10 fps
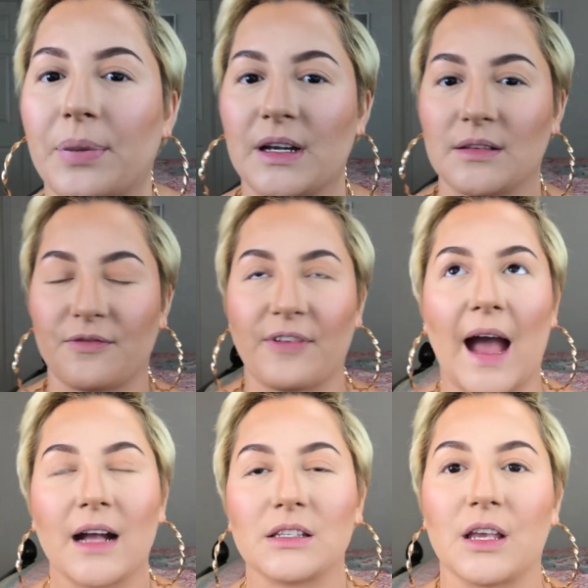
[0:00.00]
but in
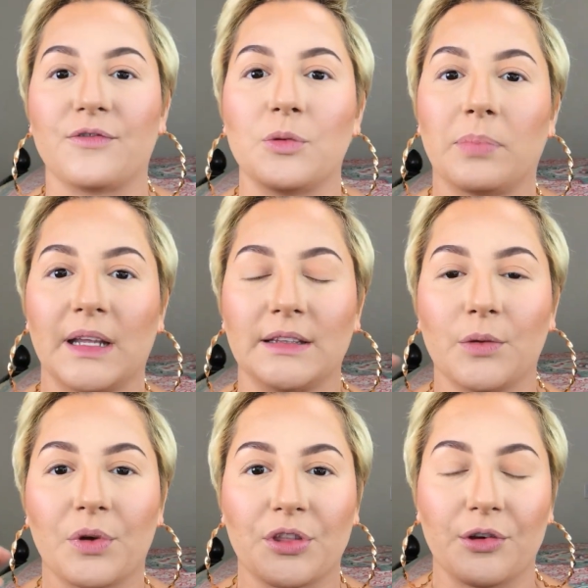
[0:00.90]
fact if you blend
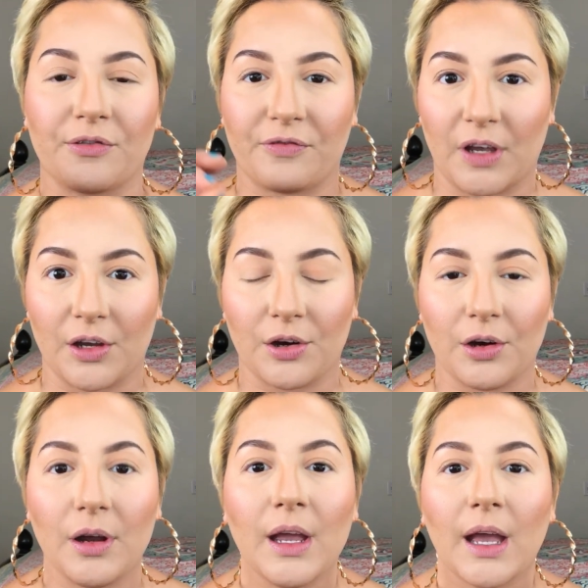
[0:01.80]
it with your
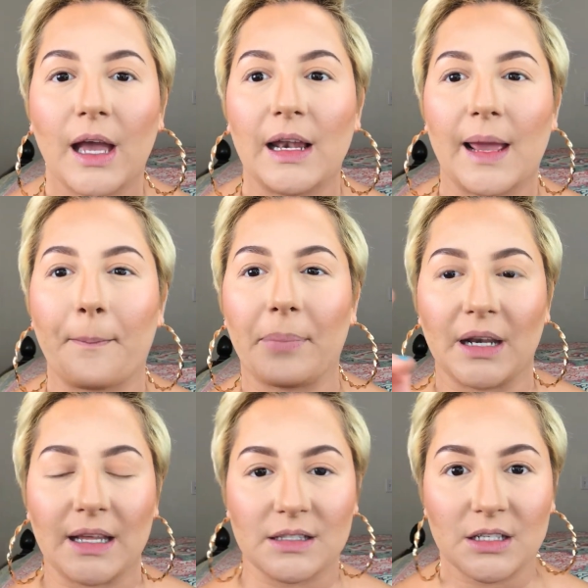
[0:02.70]
finger and like
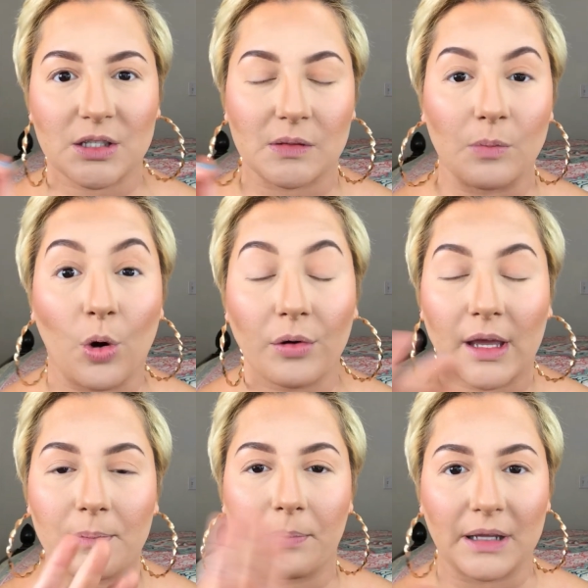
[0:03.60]
blend it, smoke
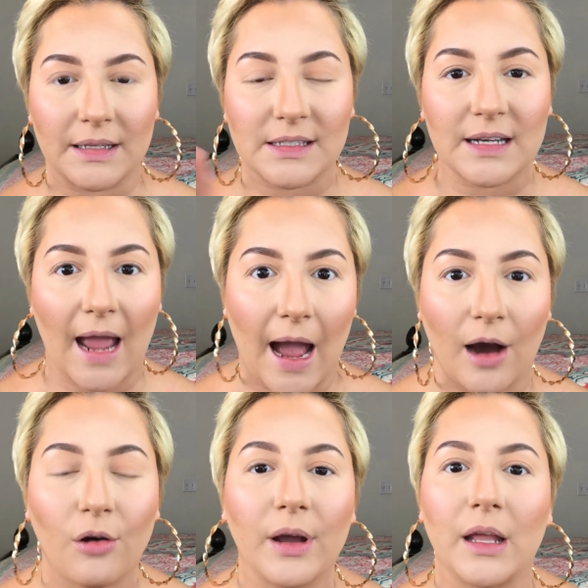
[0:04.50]
it, blend it
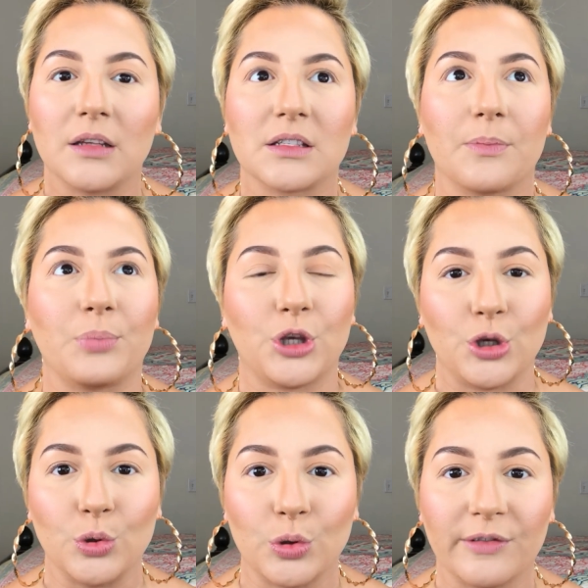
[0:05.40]
out, it is a
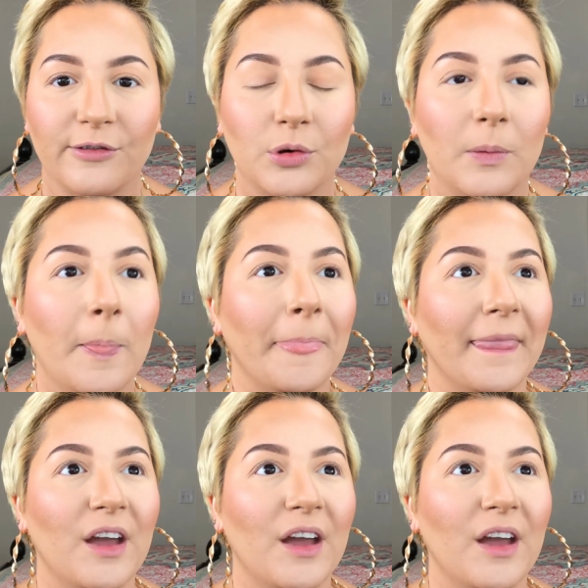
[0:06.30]
beautiful